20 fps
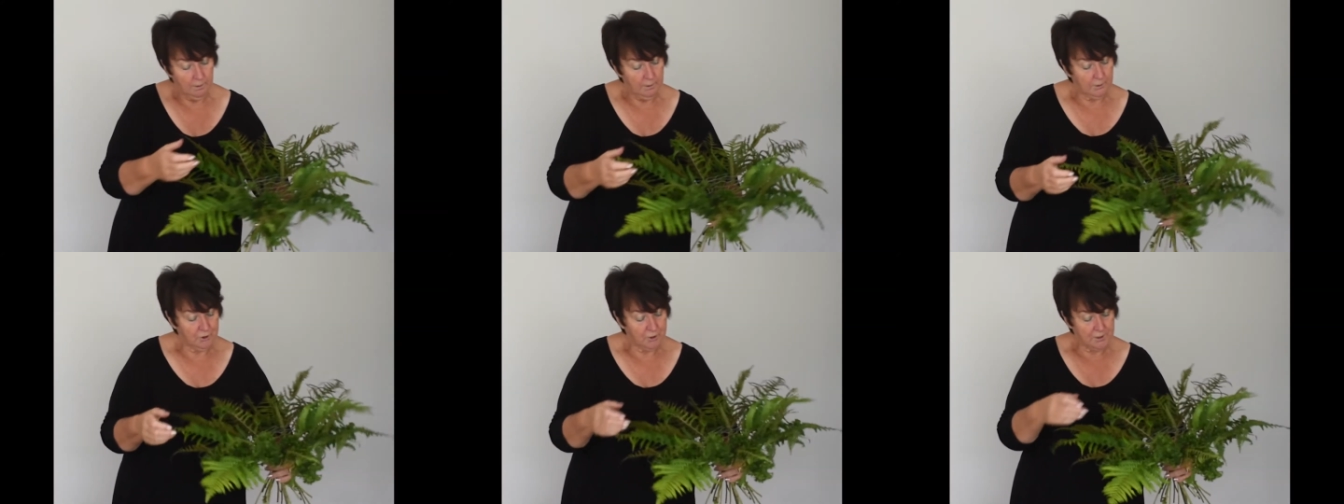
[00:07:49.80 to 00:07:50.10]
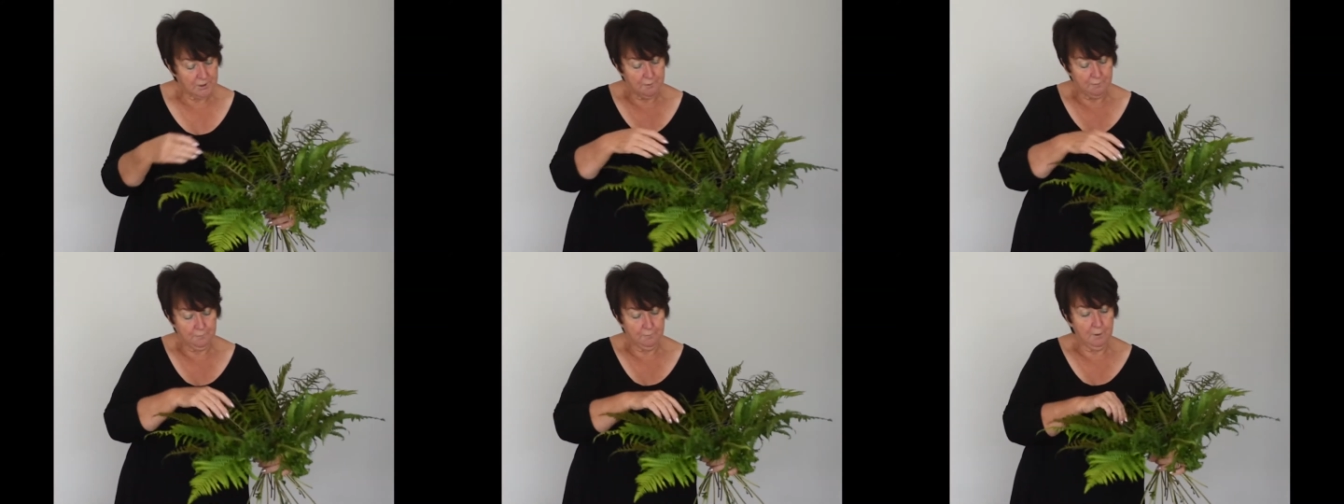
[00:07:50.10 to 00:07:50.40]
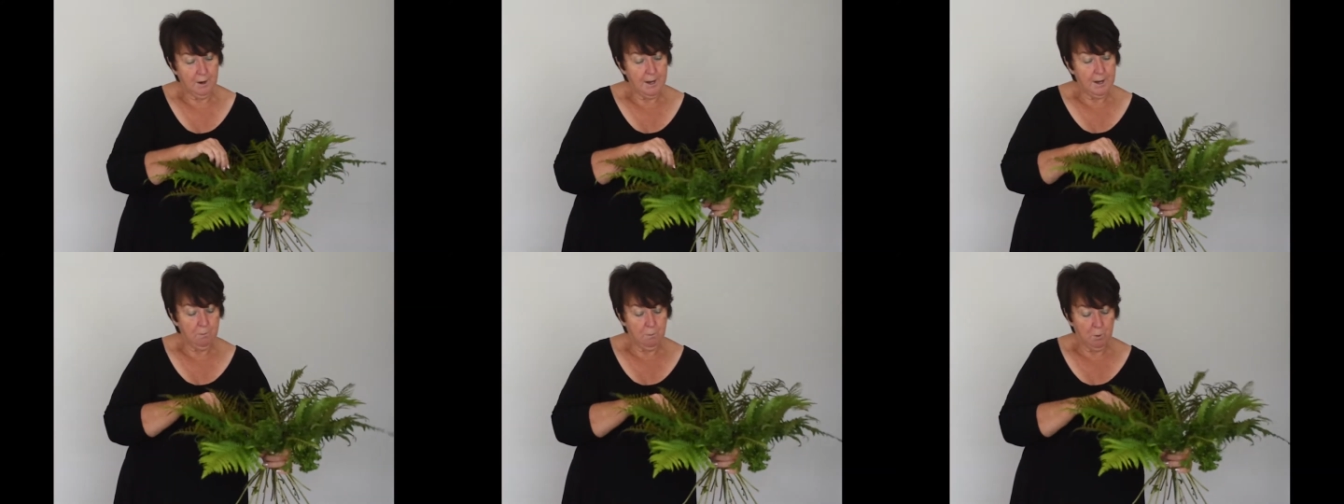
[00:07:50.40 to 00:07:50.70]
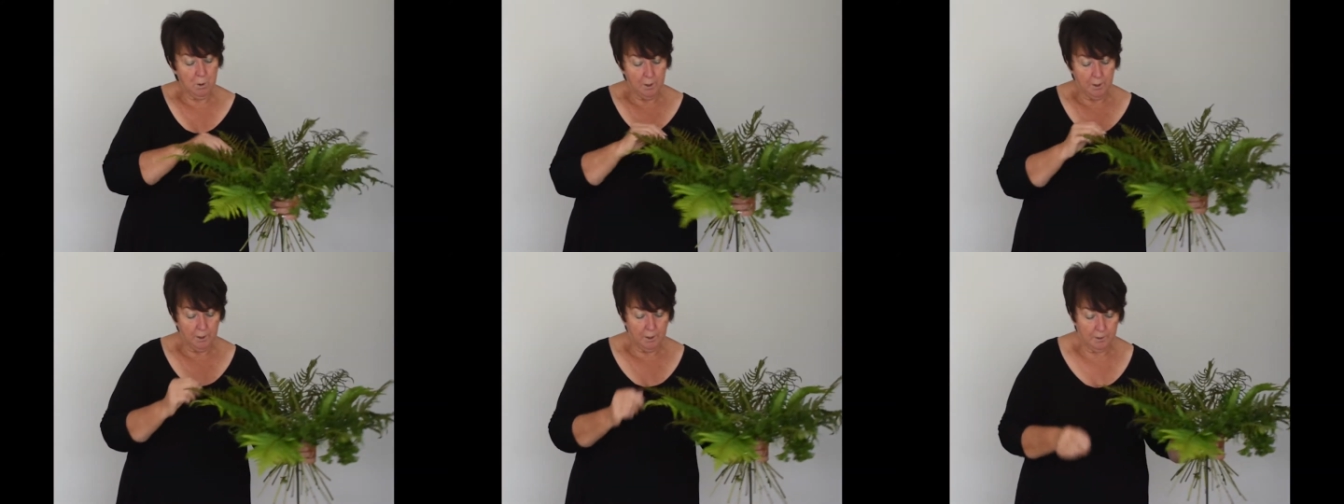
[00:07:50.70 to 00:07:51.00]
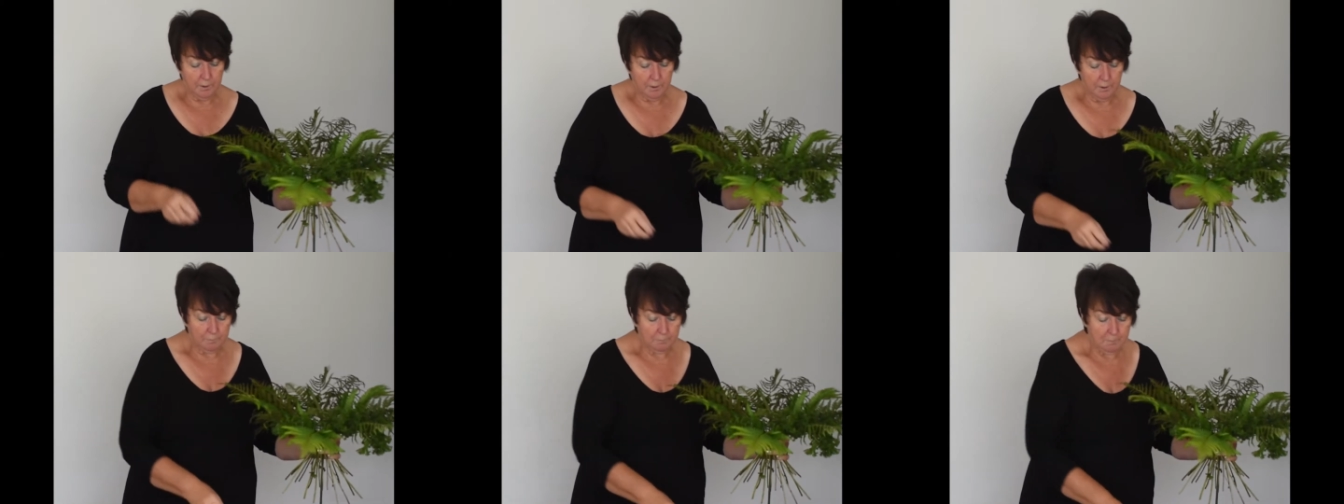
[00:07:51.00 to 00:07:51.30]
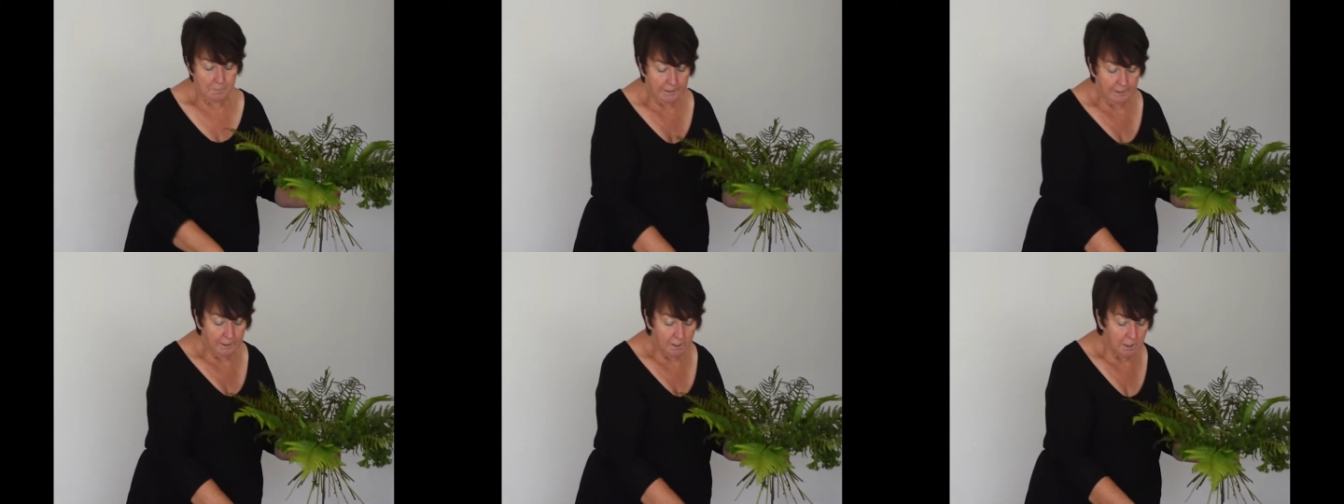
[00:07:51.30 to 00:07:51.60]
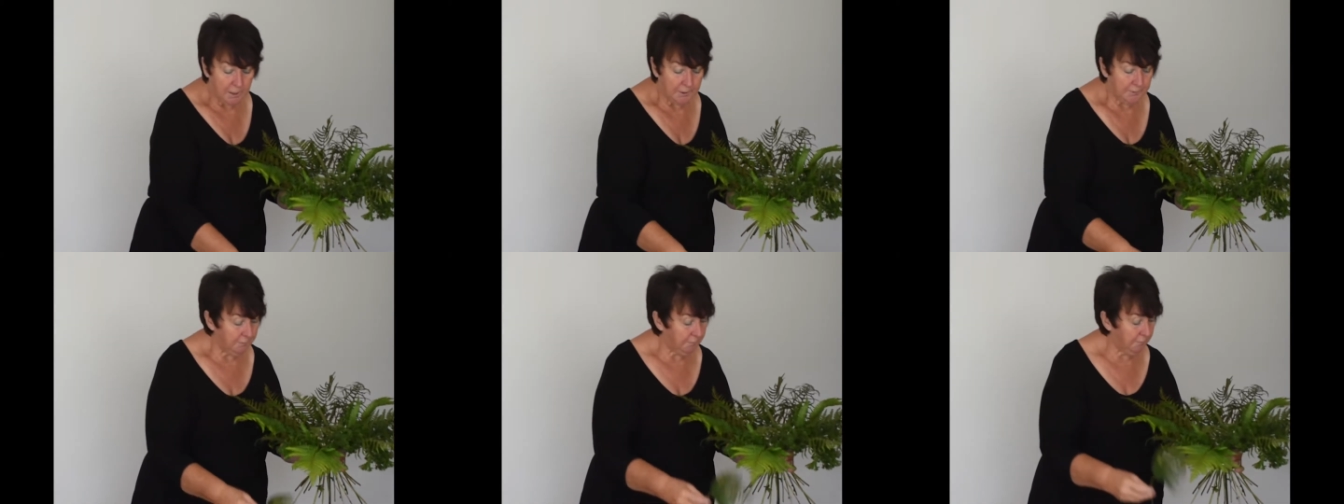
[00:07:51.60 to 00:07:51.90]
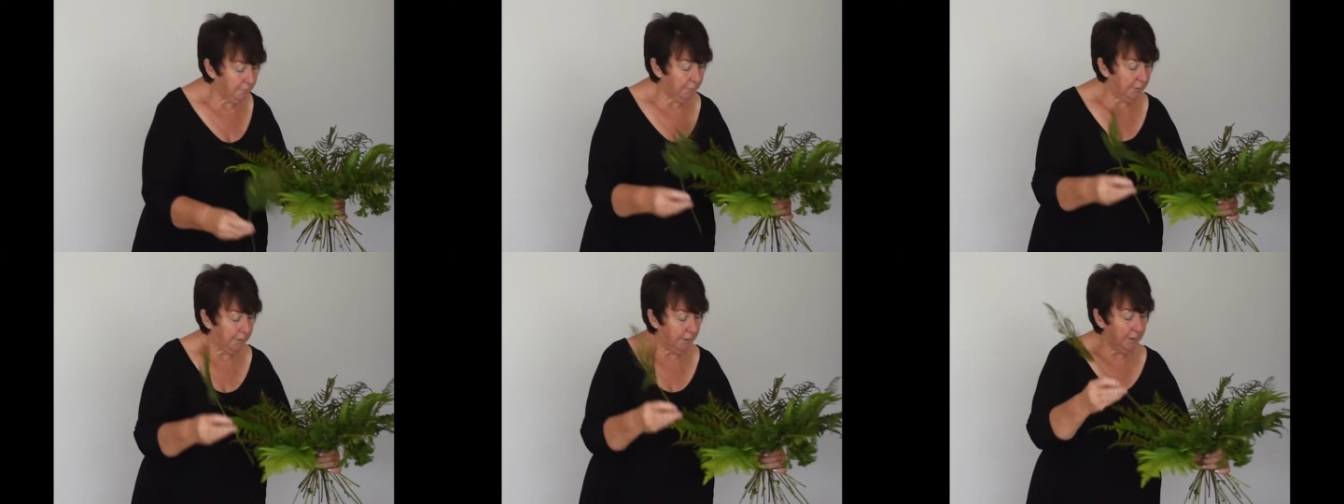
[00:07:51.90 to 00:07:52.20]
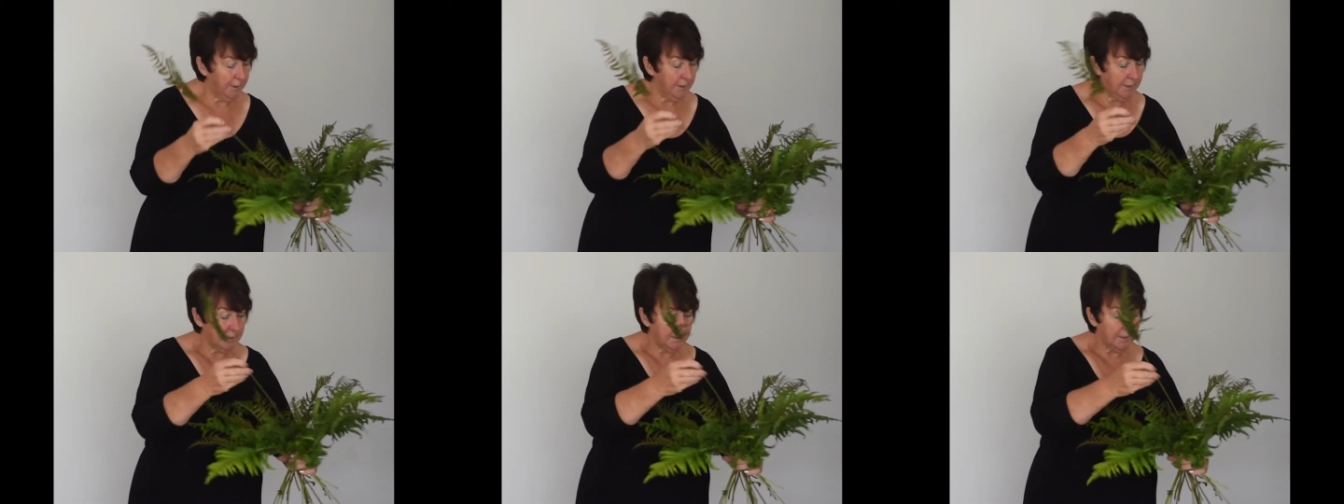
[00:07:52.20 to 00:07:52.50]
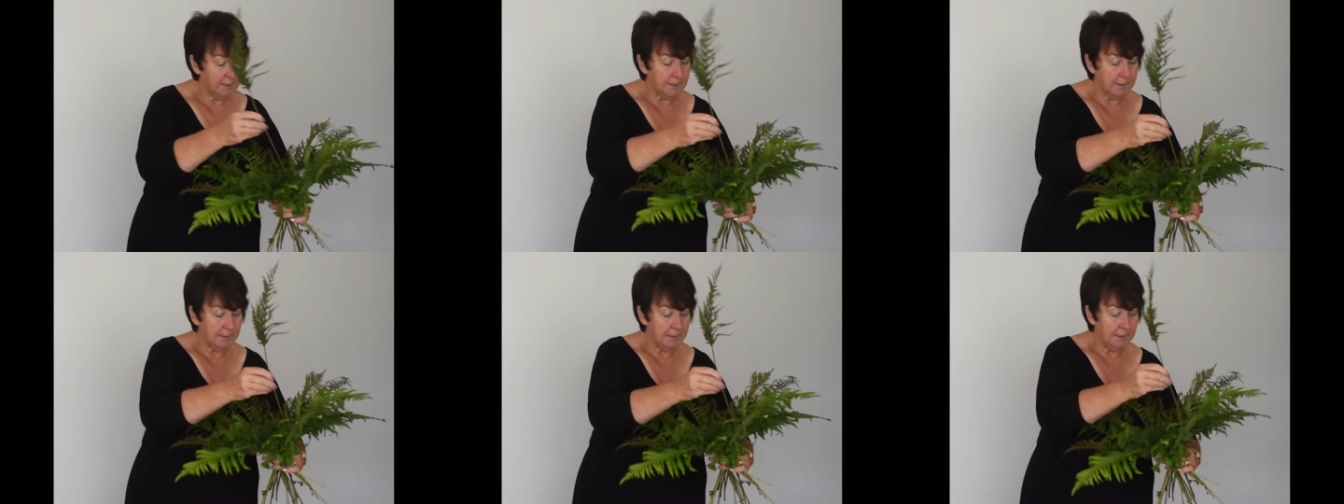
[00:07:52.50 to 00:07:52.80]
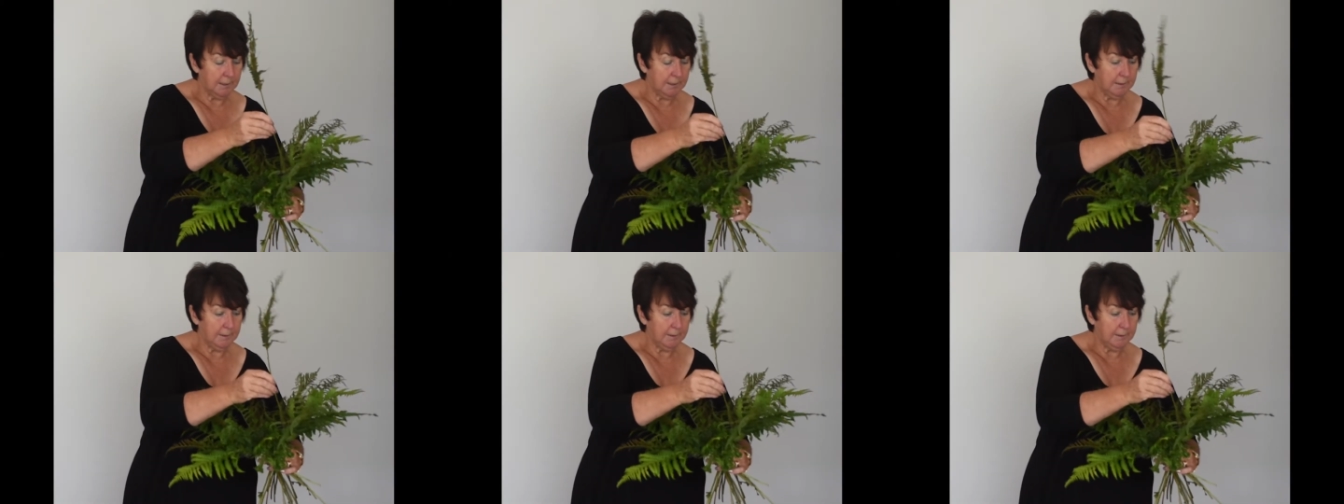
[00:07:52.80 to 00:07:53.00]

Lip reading: just a framework of my garden ferns.